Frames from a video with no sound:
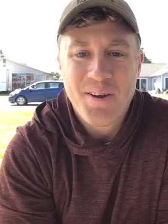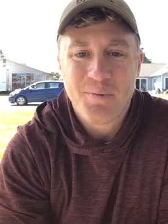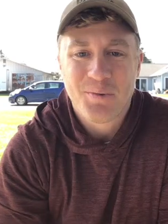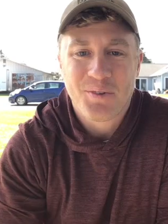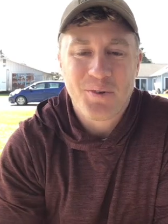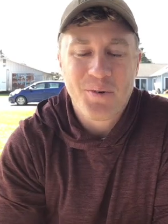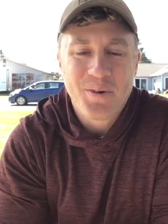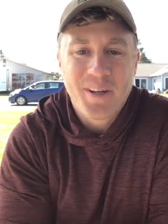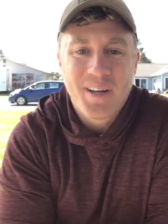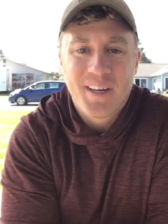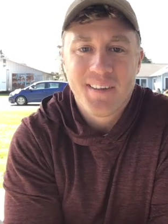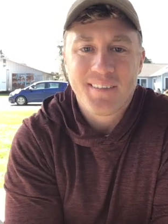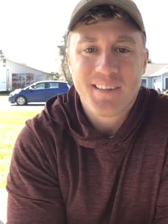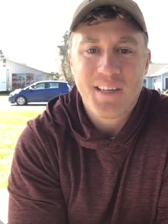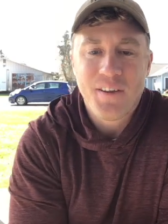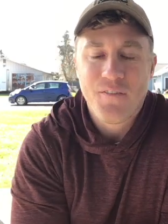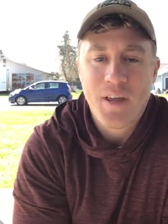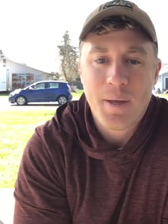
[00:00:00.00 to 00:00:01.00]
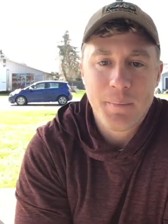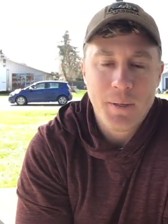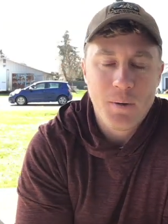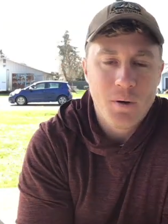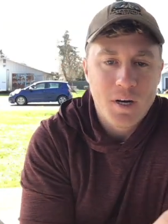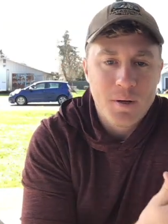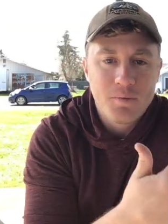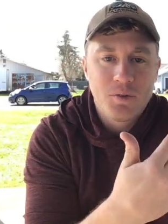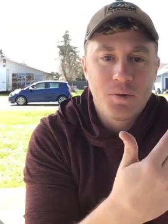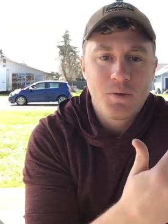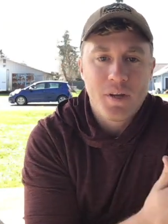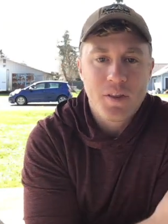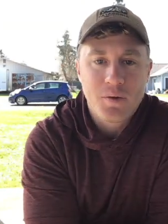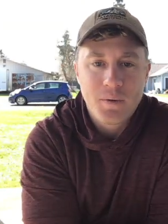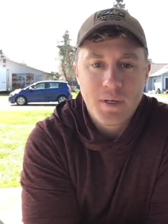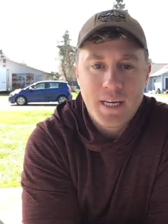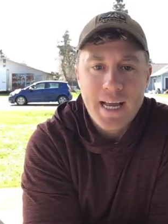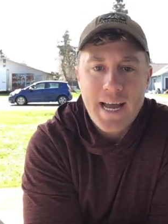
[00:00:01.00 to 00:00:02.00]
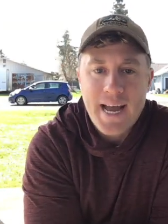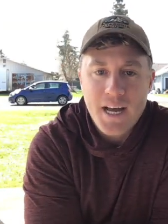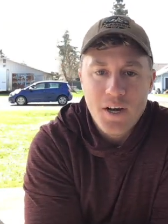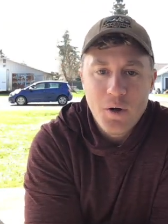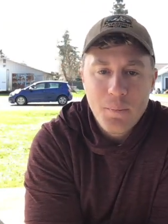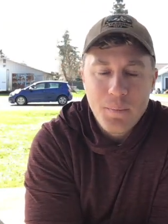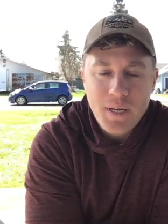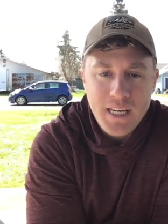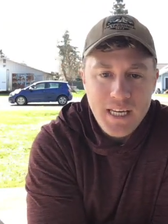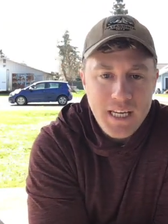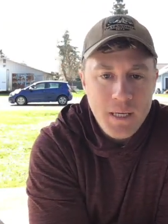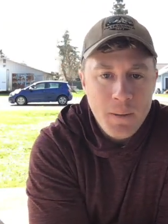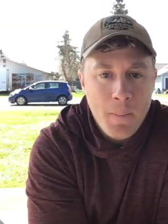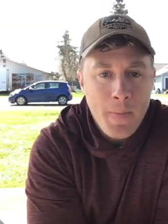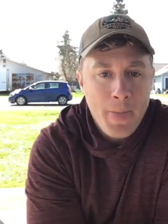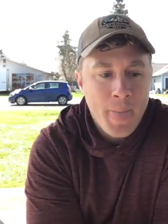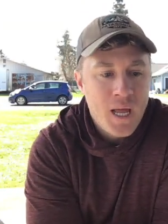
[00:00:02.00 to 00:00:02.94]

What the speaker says: What's going on, Husky family? Welcome to another week at Home PE.